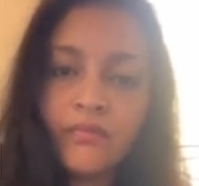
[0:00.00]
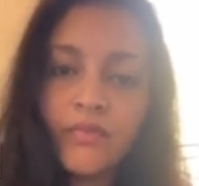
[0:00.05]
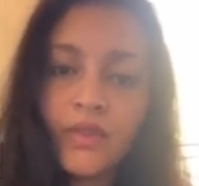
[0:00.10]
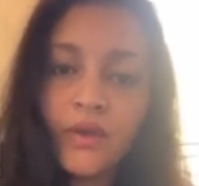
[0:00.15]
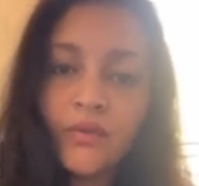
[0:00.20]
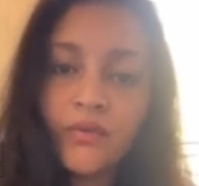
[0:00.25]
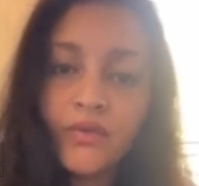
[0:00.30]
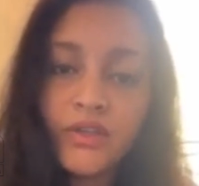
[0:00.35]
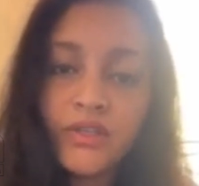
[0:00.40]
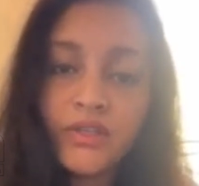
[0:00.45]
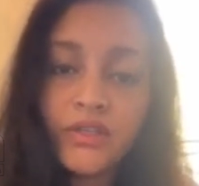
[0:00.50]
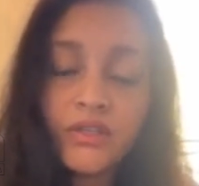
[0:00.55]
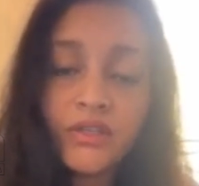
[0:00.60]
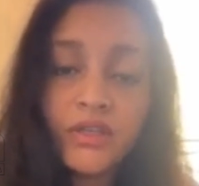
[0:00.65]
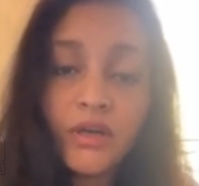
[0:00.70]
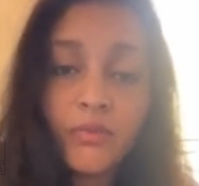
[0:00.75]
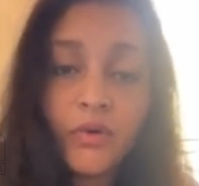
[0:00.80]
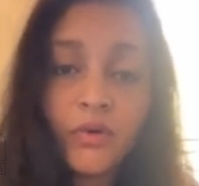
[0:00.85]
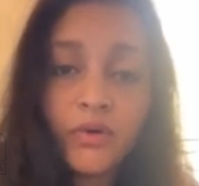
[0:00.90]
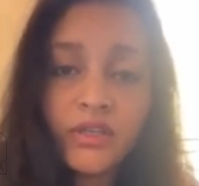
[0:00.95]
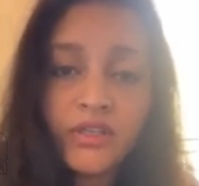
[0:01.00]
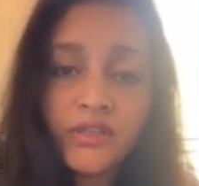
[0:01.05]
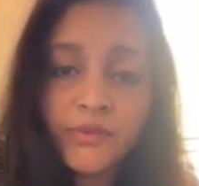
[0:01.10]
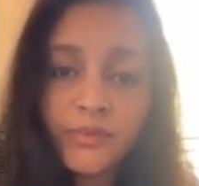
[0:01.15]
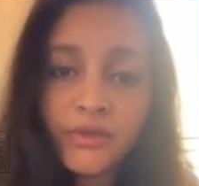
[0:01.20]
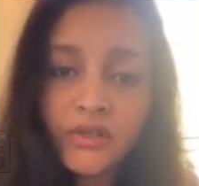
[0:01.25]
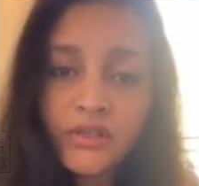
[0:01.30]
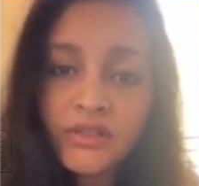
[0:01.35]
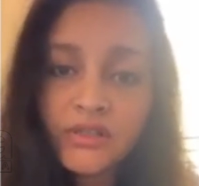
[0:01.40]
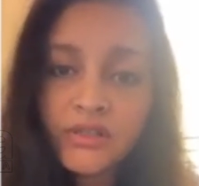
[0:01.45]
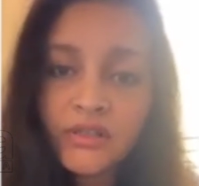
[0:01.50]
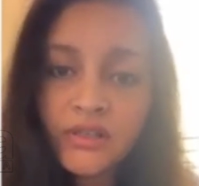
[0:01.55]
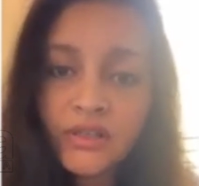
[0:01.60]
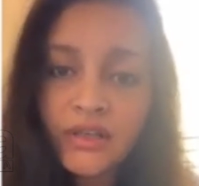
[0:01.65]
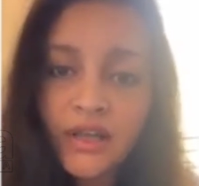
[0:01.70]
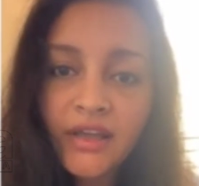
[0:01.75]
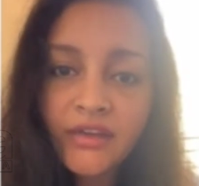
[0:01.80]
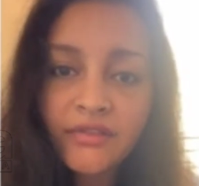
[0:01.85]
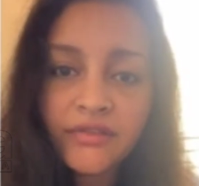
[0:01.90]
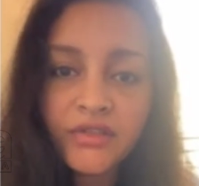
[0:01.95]
which is about his personal
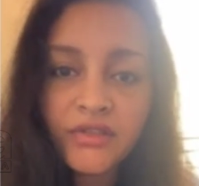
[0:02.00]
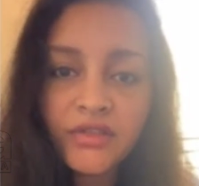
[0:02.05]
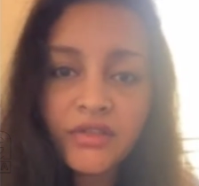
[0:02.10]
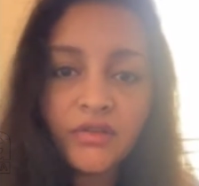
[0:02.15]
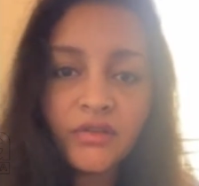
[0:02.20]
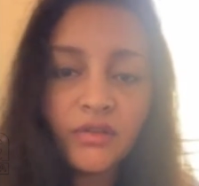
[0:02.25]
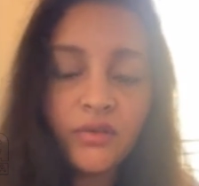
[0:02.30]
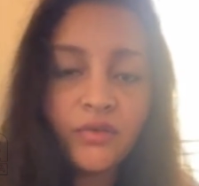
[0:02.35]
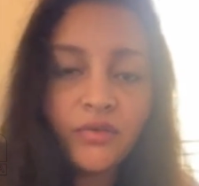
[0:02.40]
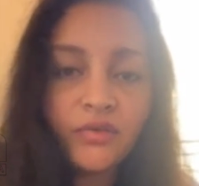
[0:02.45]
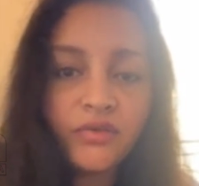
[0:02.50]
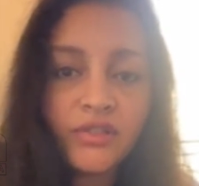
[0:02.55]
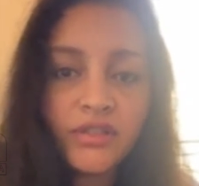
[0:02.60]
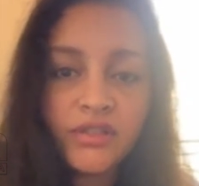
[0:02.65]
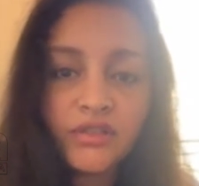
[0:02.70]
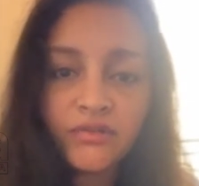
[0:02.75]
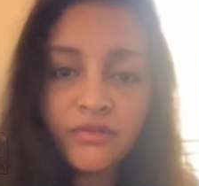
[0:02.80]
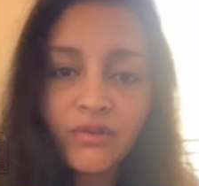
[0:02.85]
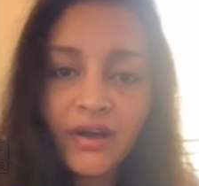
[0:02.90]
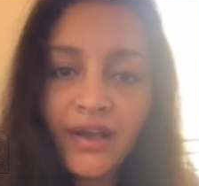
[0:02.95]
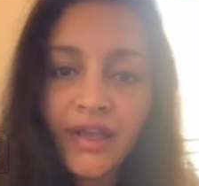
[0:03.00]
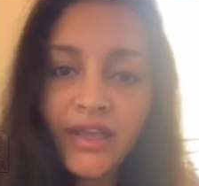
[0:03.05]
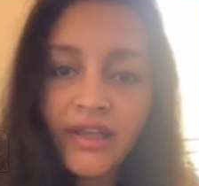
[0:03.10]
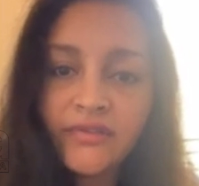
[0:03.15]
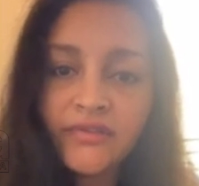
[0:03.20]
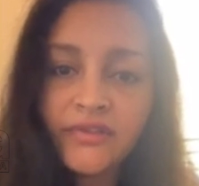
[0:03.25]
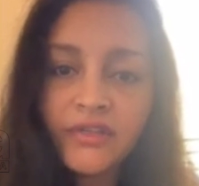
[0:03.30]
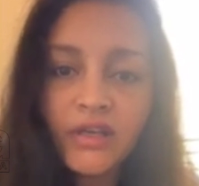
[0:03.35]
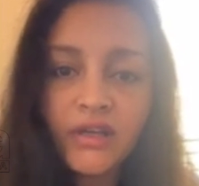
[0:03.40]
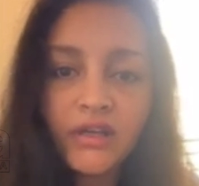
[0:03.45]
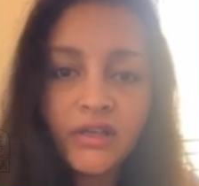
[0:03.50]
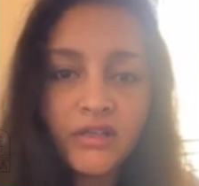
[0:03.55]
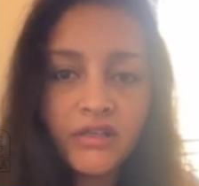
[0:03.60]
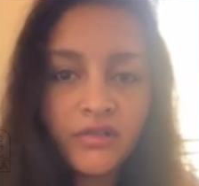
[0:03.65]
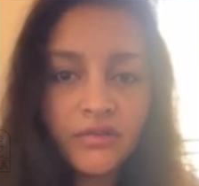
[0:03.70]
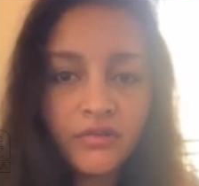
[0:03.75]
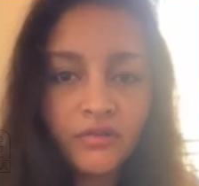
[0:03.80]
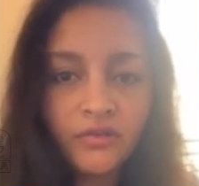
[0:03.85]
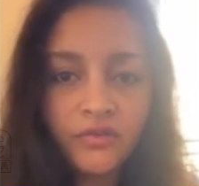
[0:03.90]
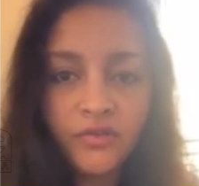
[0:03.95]
life, which includes his wives and
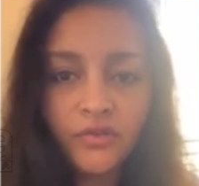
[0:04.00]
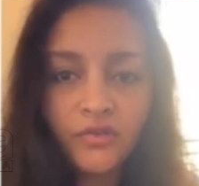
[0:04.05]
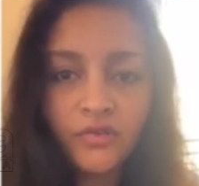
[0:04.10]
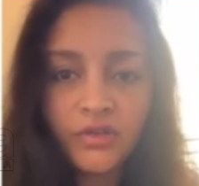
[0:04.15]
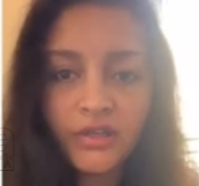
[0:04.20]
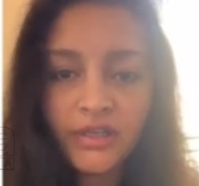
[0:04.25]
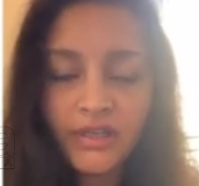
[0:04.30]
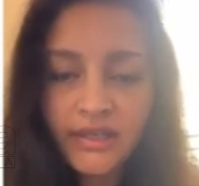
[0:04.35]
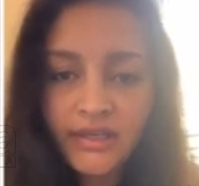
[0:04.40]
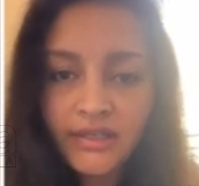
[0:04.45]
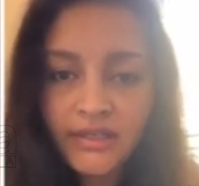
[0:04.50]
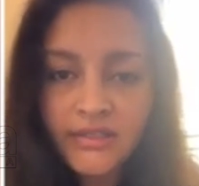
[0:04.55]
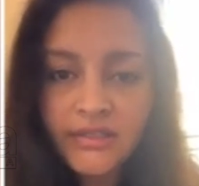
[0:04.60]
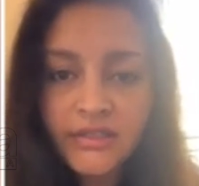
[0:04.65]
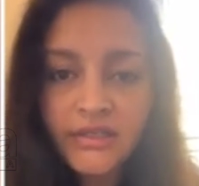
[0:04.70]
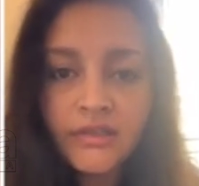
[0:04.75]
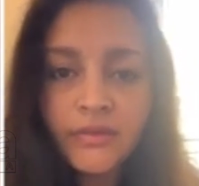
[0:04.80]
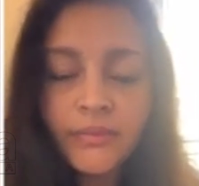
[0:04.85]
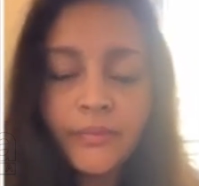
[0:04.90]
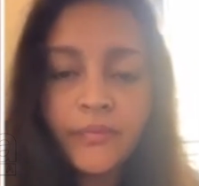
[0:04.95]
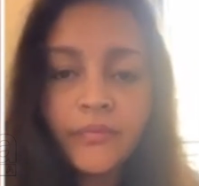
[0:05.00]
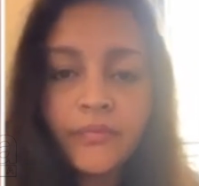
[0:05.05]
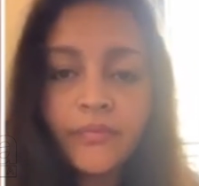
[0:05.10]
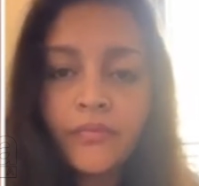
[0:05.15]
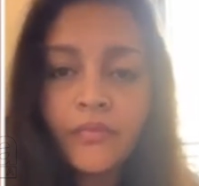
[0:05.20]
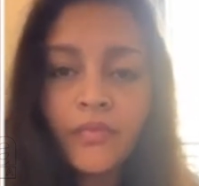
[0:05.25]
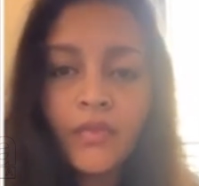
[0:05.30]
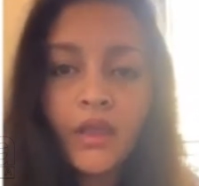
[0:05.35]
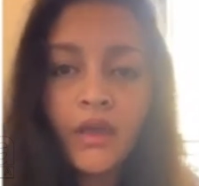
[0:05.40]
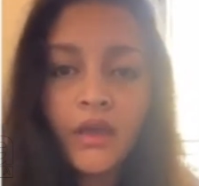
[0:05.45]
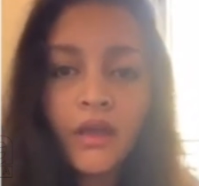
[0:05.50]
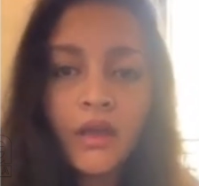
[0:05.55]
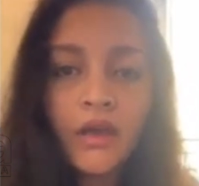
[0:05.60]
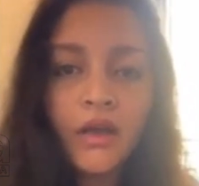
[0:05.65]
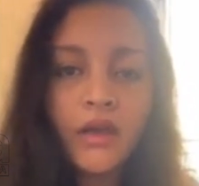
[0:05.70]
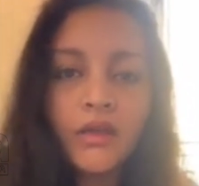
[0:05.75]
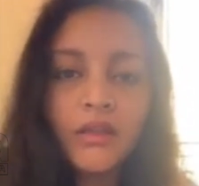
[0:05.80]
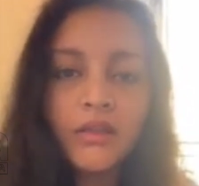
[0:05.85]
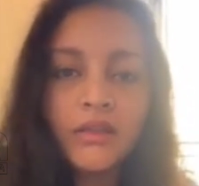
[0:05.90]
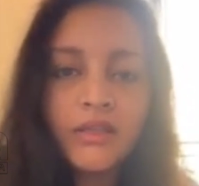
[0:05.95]
his four kids.
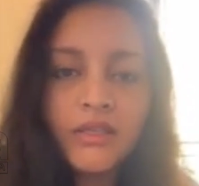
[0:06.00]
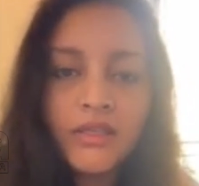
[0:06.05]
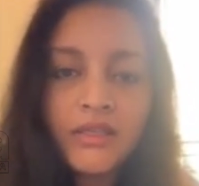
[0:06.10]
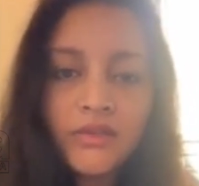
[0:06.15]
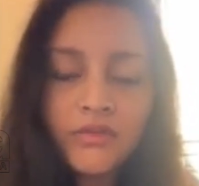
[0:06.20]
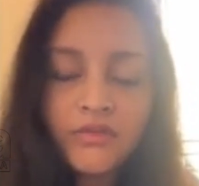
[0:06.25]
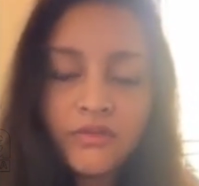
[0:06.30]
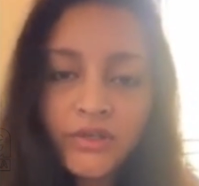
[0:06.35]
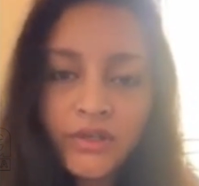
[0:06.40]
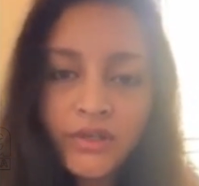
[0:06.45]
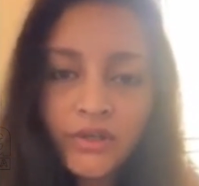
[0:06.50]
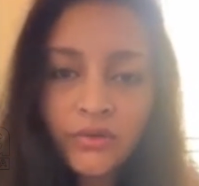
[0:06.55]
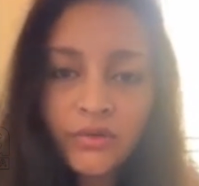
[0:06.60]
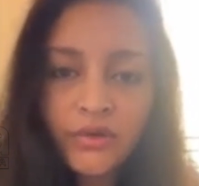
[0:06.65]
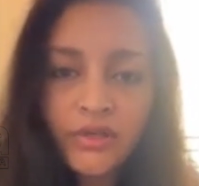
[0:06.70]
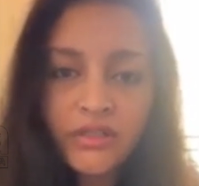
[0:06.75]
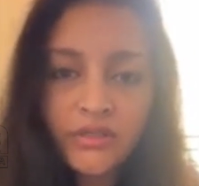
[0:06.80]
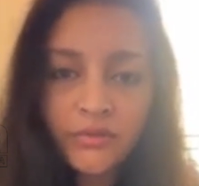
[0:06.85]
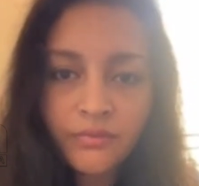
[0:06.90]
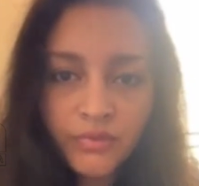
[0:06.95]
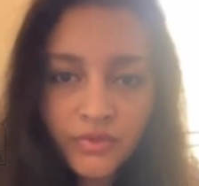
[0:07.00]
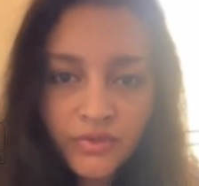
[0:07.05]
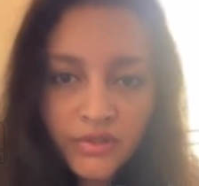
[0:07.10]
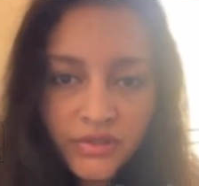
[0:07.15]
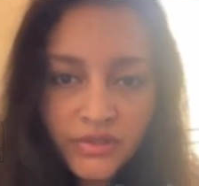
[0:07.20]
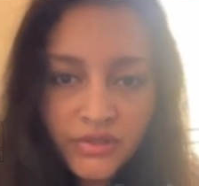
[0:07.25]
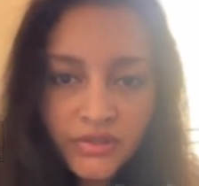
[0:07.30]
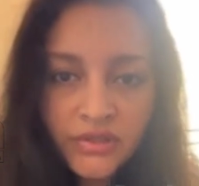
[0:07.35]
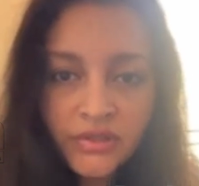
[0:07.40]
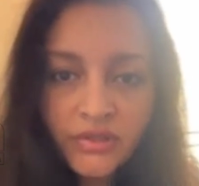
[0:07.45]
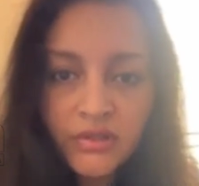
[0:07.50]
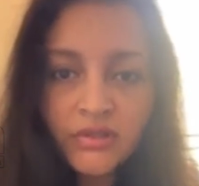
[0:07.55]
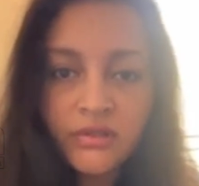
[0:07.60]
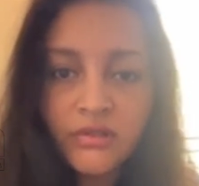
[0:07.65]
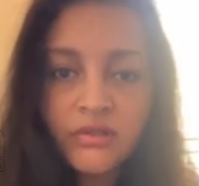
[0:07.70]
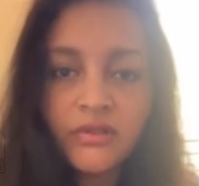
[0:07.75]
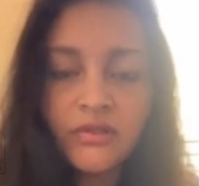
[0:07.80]
This video is a personal